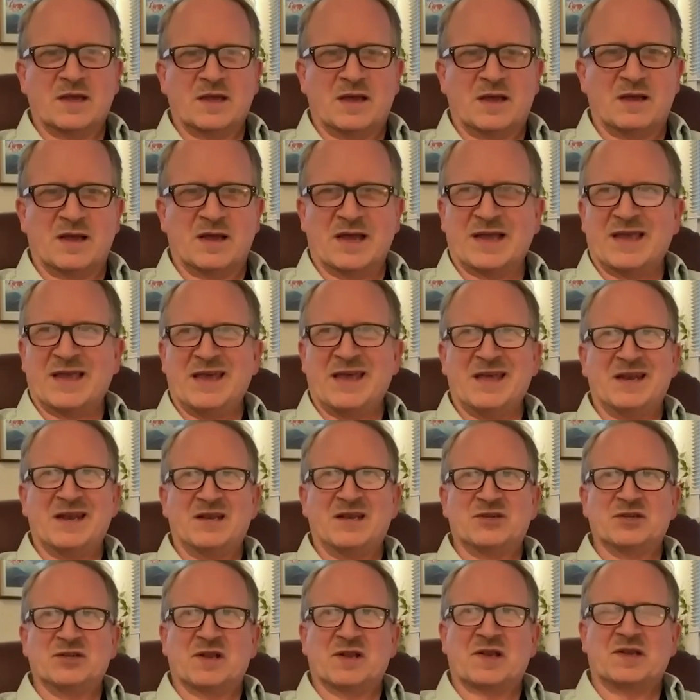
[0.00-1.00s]
Again, it
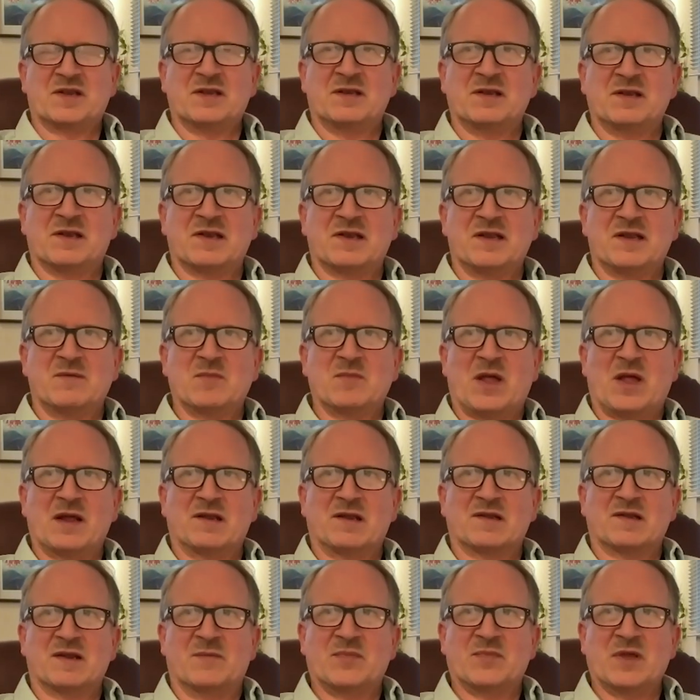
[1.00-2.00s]
just didn't seem like
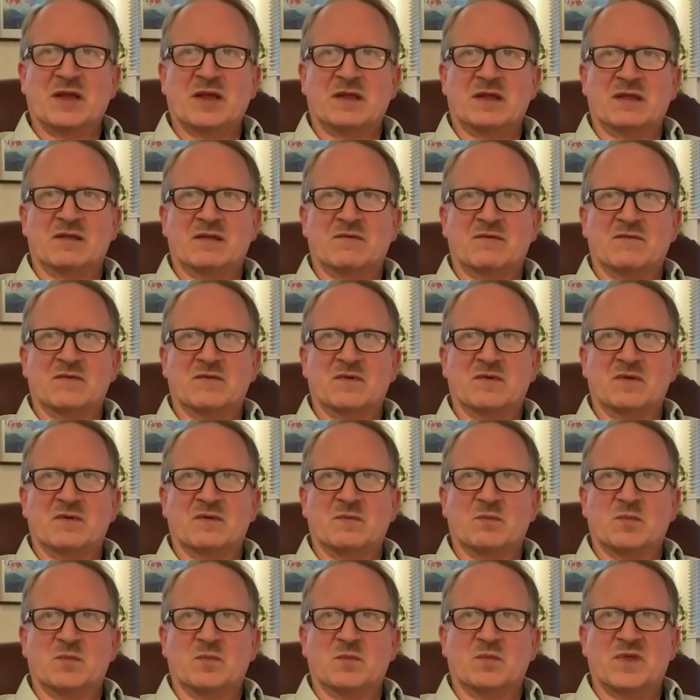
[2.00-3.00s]
something
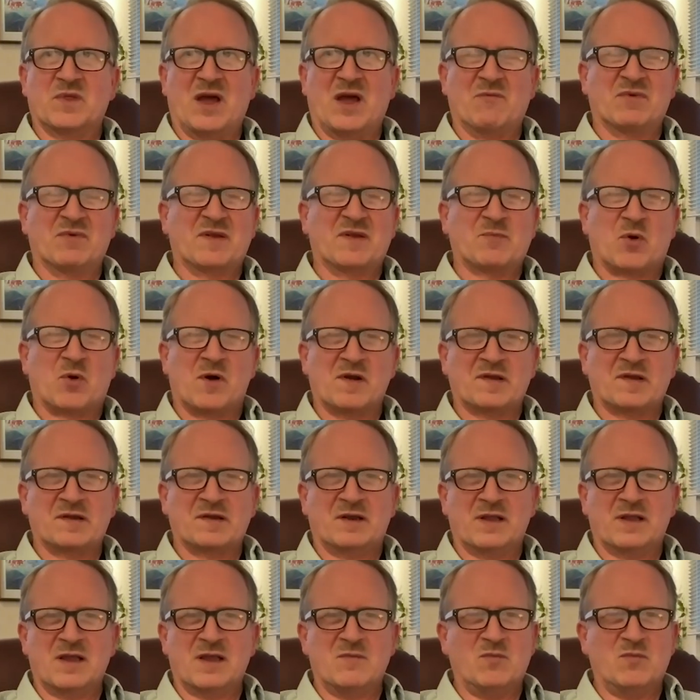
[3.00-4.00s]
that was
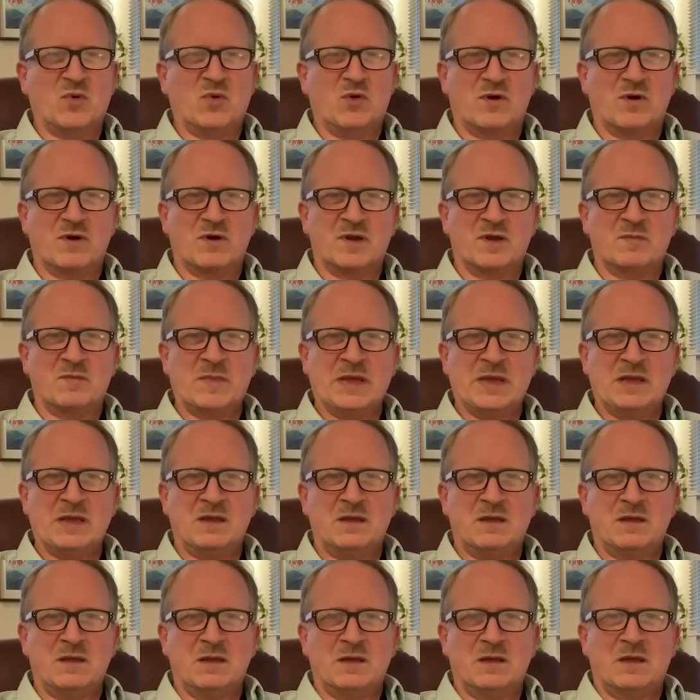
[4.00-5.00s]
personally important to
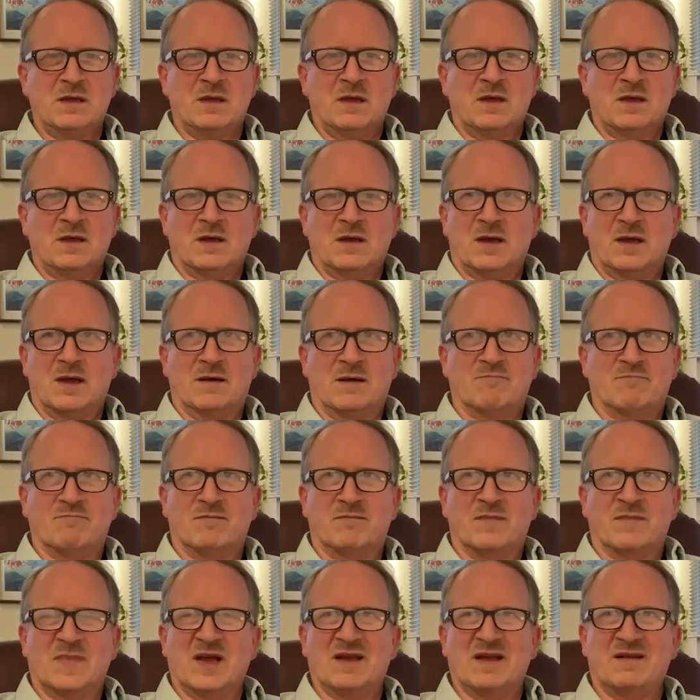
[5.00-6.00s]
me.
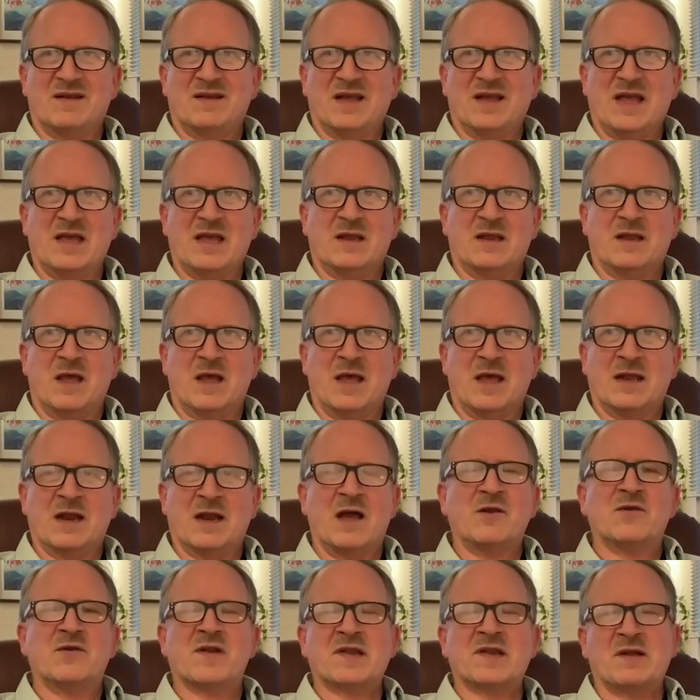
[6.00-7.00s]
And I
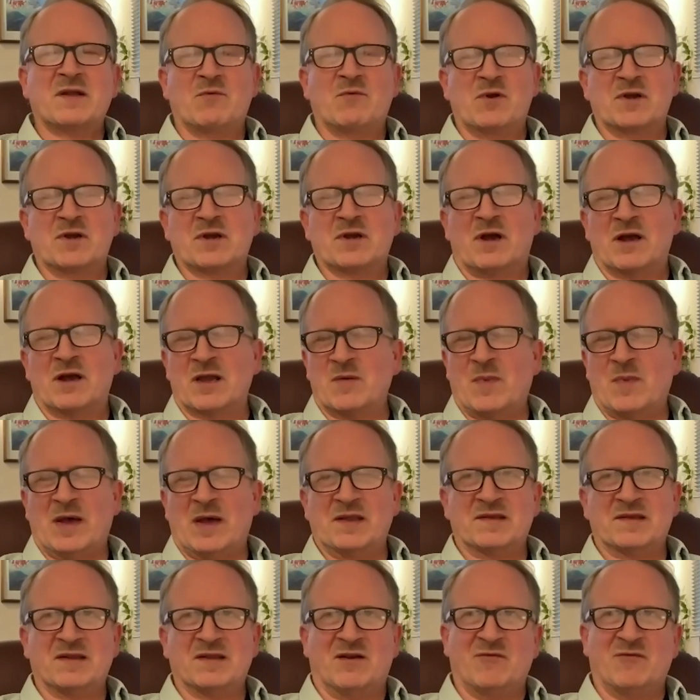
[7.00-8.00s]
understand what you're talking
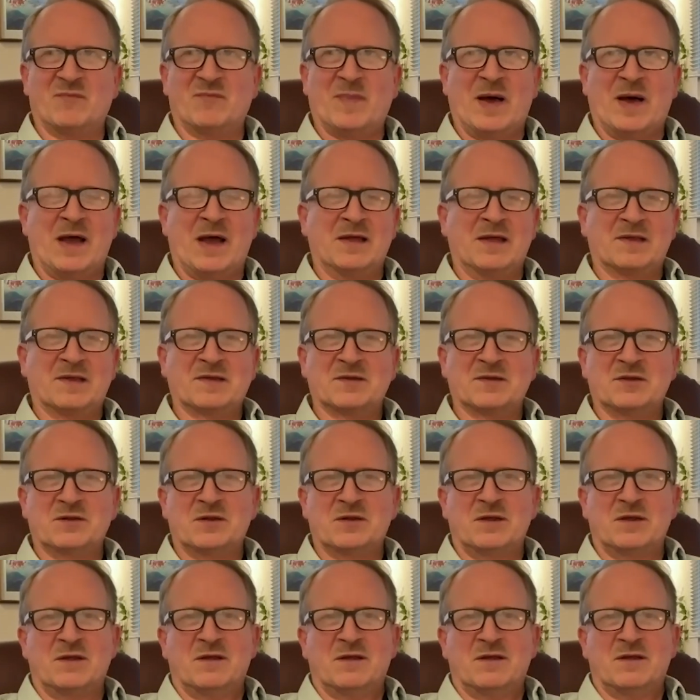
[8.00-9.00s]
about, self-bias.
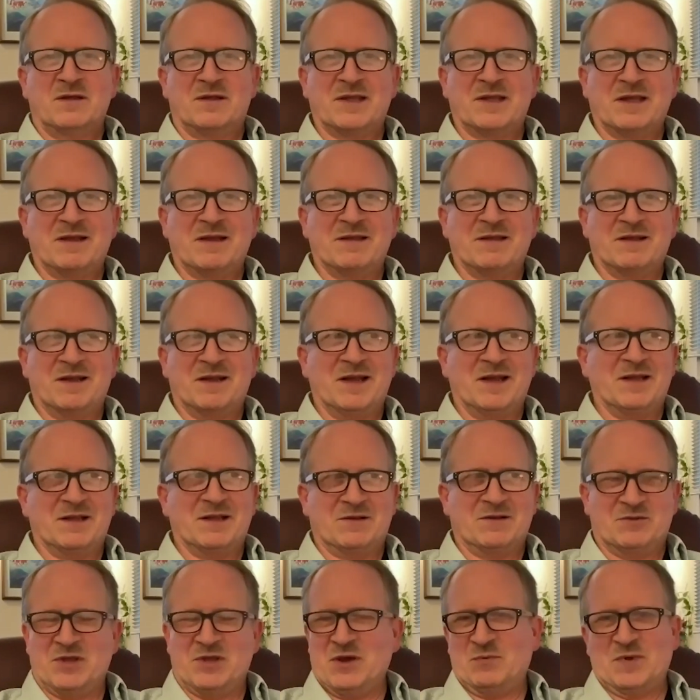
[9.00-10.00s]

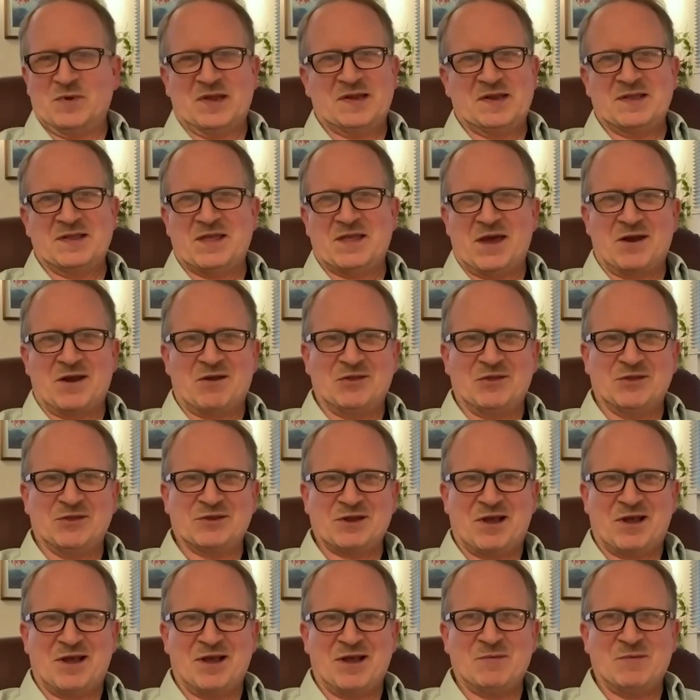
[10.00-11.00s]
Yeah, we see that all the
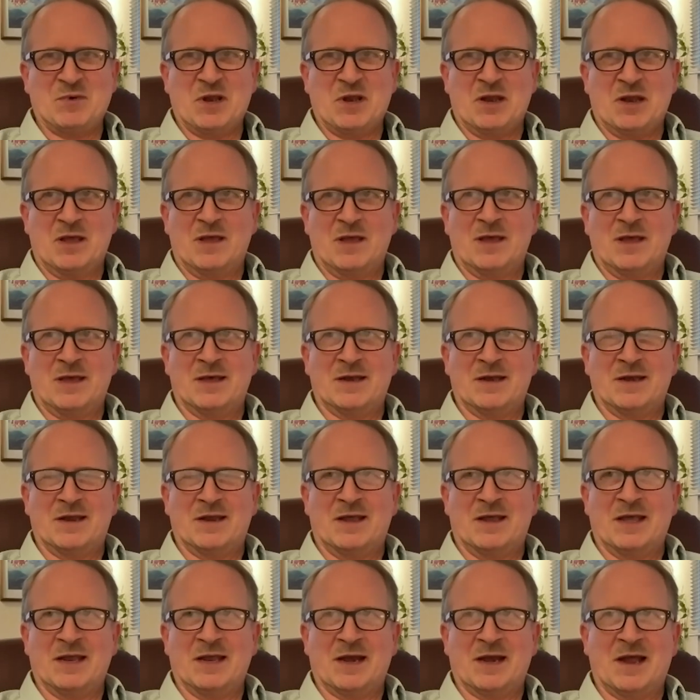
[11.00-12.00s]
time, and
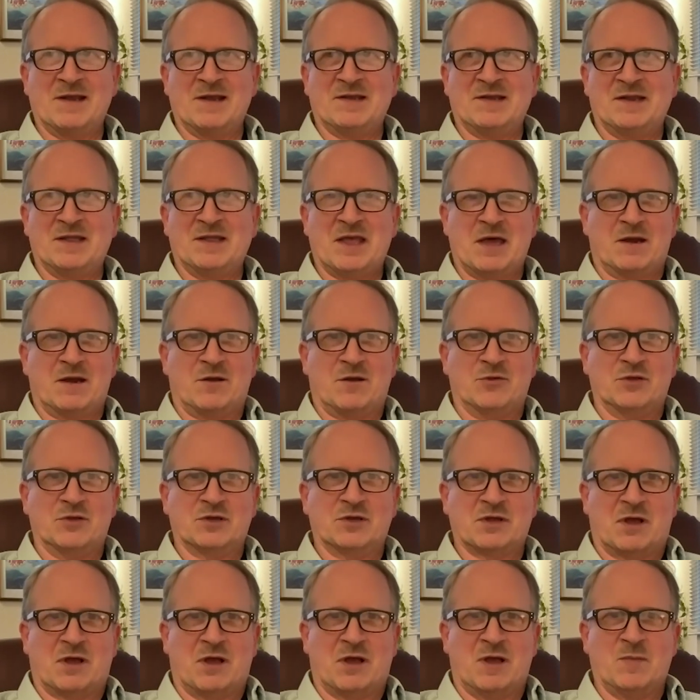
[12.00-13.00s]
I see that all the
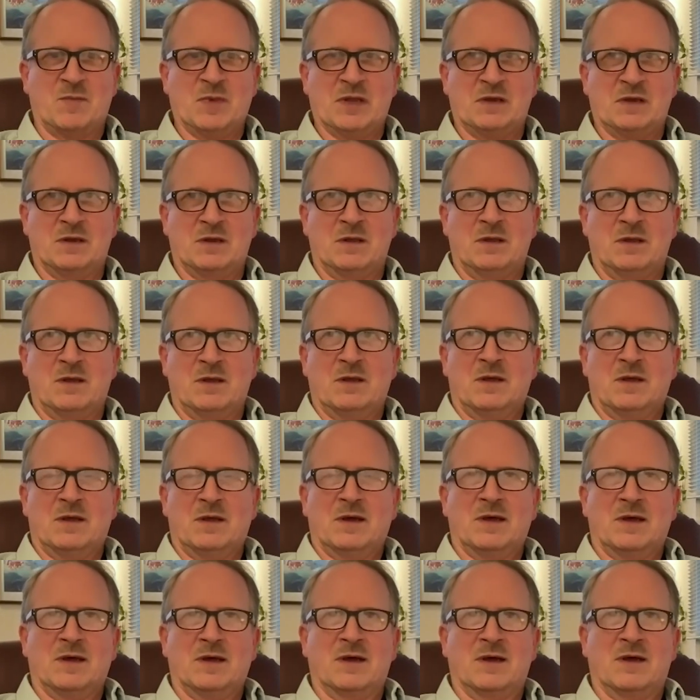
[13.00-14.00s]
time,
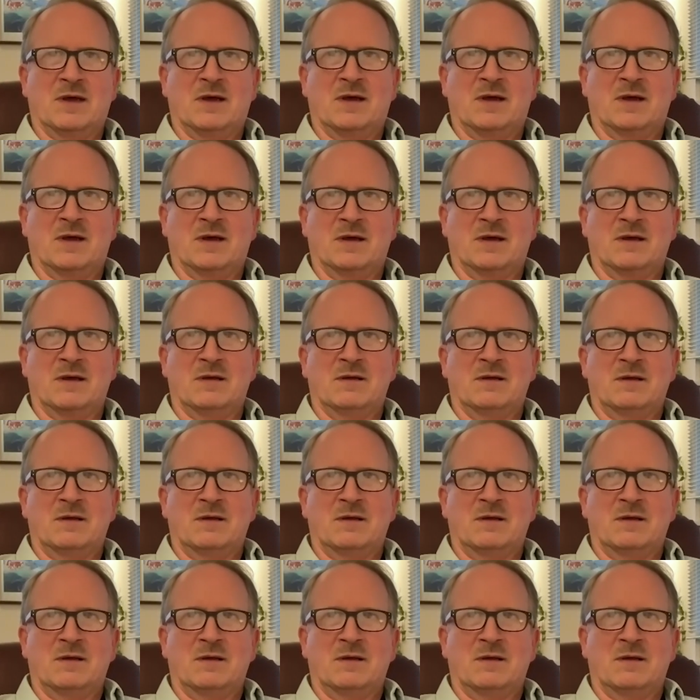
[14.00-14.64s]
and